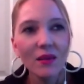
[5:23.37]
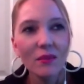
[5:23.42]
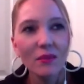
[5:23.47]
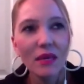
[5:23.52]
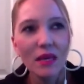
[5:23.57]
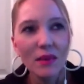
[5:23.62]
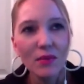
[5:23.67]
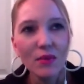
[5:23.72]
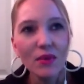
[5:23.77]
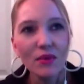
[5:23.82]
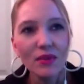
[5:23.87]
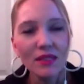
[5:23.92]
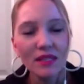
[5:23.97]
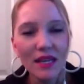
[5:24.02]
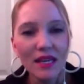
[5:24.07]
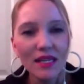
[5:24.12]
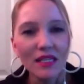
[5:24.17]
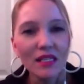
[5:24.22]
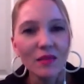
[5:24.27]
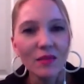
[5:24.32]
people
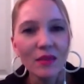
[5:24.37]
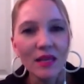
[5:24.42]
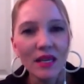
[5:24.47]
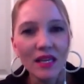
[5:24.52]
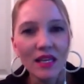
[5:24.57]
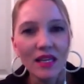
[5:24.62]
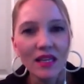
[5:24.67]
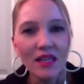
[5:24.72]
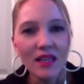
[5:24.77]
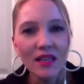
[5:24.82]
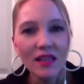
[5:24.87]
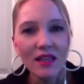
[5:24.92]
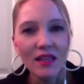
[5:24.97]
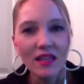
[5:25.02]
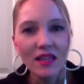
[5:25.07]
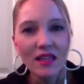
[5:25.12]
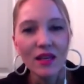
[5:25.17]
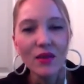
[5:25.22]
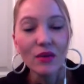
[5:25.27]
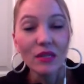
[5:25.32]
say to me
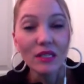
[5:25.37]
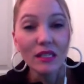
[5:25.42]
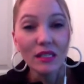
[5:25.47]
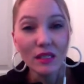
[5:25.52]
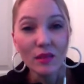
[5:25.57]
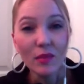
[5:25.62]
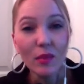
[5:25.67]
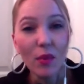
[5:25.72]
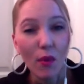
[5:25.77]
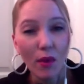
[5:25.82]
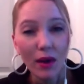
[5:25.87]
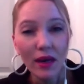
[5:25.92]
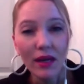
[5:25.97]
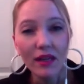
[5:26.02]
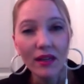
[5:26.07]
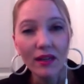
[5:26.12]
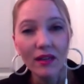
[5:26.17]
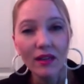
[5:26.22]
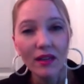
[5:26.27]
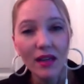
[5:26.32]
that they were
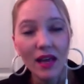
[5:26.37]
disappointed.